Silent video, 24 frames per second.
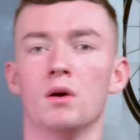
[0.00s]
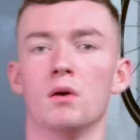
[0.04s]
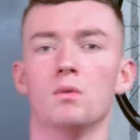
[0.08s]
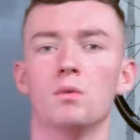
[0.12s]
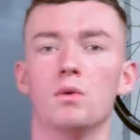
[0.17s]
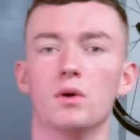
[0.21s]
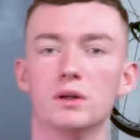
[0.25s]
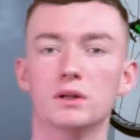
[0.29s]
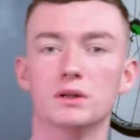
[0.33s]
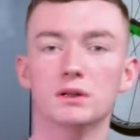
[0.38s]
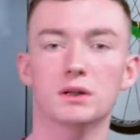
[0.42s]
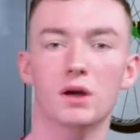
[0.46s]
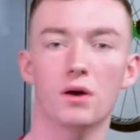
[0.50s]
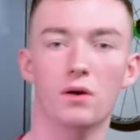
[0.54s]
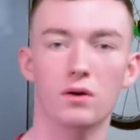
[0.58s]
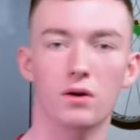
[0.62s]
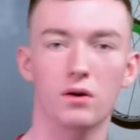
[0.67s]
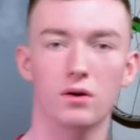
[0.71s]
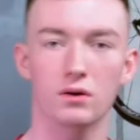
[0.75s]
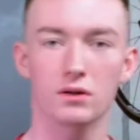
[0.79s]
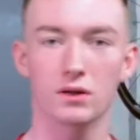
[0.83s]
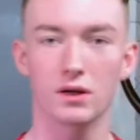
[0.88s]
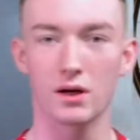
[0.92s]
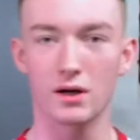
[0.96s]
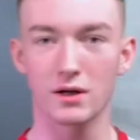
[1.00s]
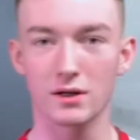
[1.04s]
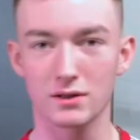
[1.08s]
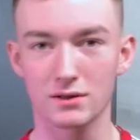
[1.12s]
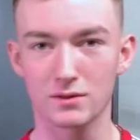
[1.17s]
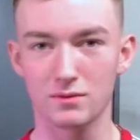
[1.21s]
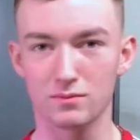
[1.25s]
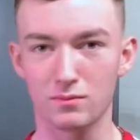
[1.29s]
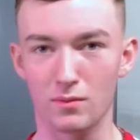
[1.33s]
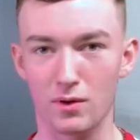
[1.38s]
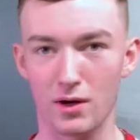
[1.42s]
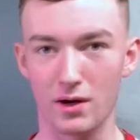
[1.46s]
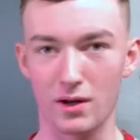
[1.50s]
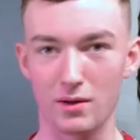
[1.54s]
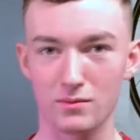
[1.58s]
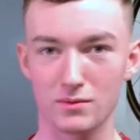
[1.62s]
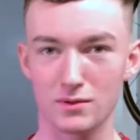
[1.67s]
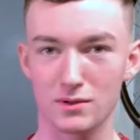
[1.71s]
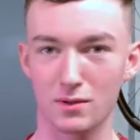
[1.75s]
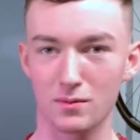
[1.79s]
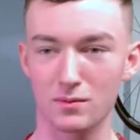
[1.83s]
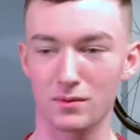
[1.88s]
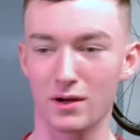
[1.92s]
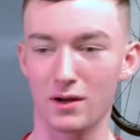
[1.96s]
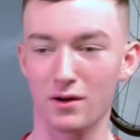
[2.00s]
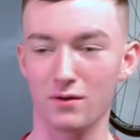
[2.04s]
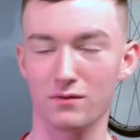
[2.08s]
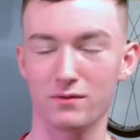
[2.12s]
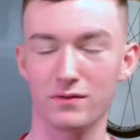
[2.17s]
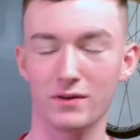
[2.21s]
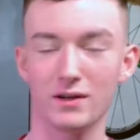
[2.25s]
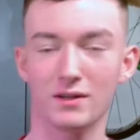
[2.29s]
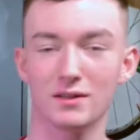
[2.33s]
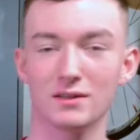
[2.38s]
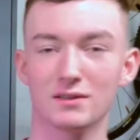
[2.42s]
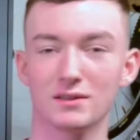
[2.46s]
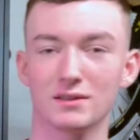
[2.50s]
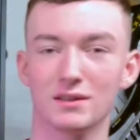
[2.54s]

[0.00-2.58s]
What is going on, guys? My name is Tom Kennel Fitness,